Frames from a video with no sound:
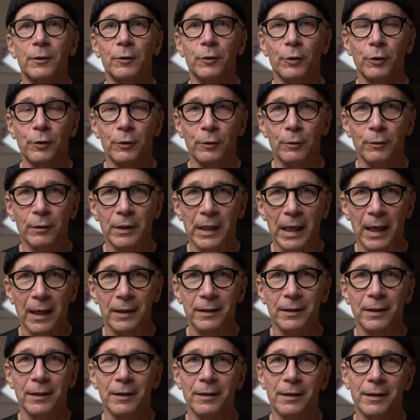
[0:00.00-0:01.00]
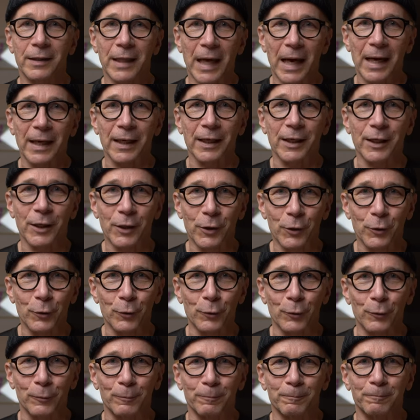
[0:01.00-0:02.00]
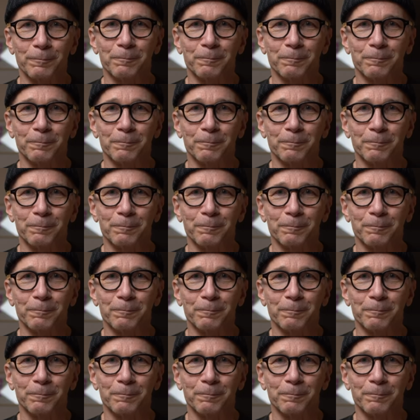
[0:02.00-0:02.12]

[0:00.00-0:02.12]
to do that. Thank you.